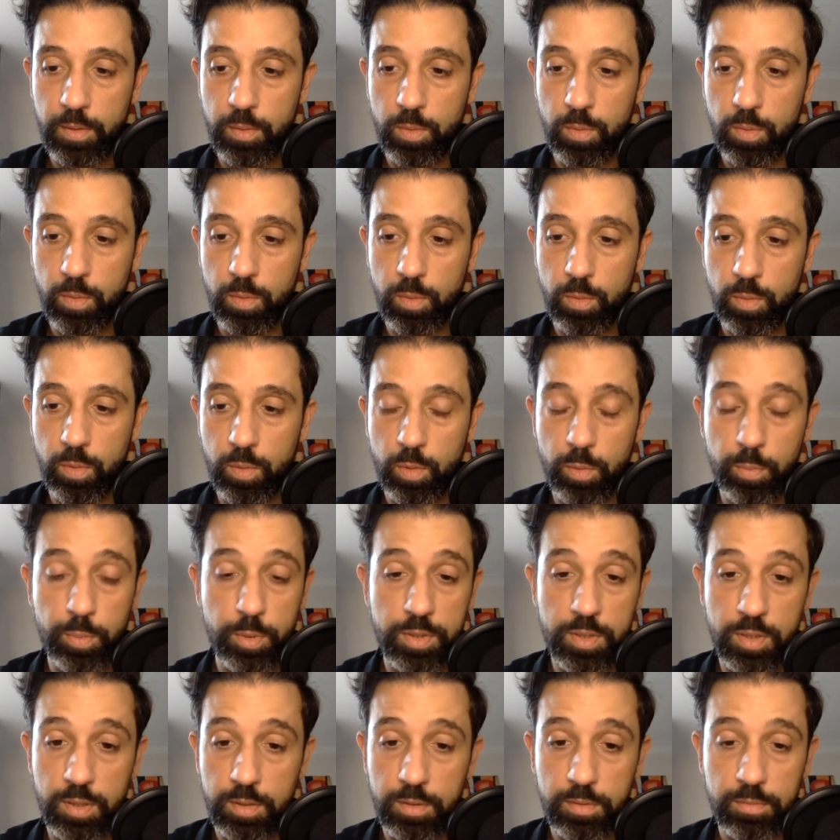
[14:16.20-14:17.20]
or
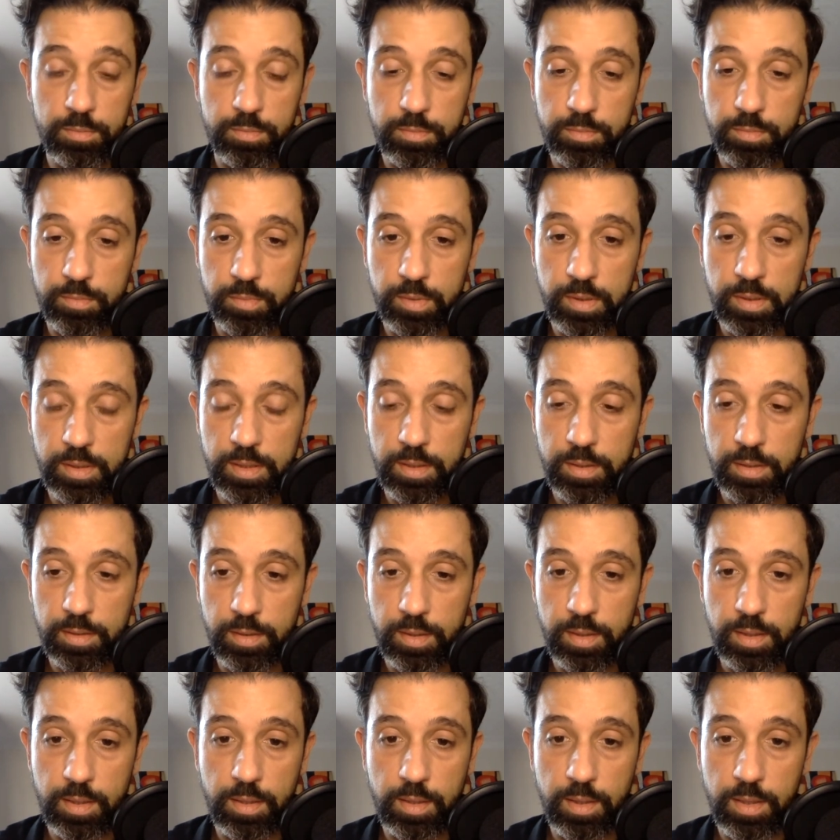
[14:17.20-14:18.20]
Brazil, really.
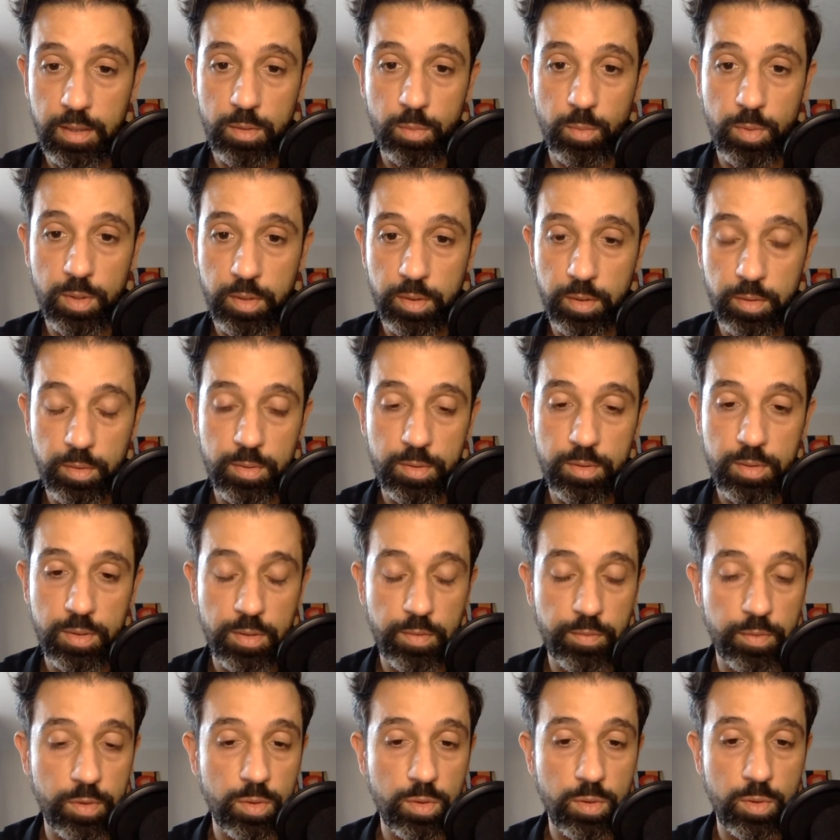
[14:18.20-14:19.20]
Either one of those
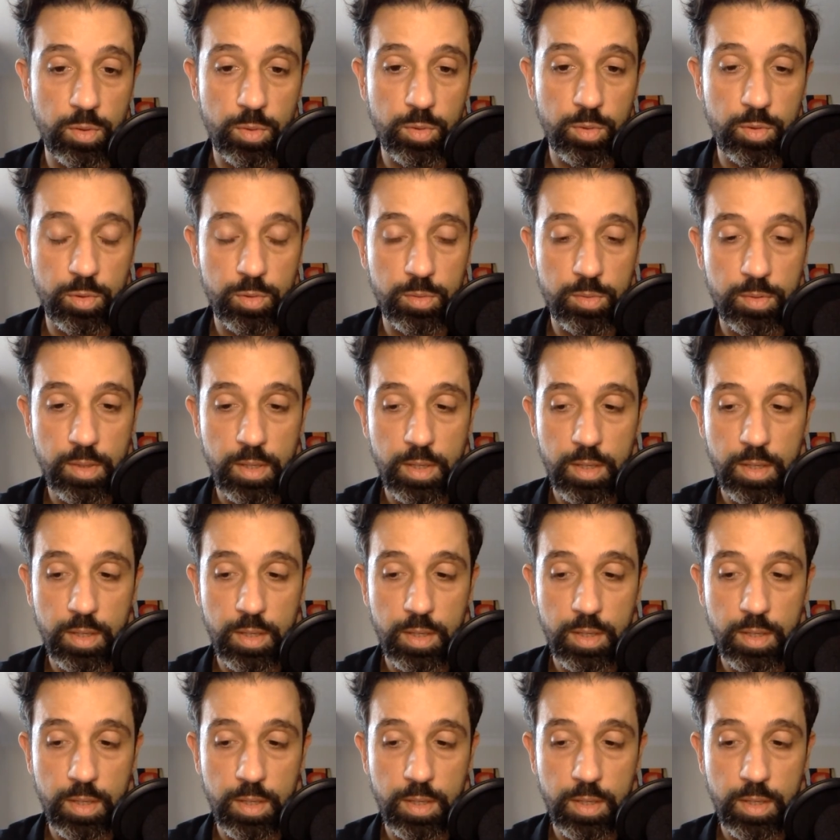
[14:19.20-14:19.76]
have a huge,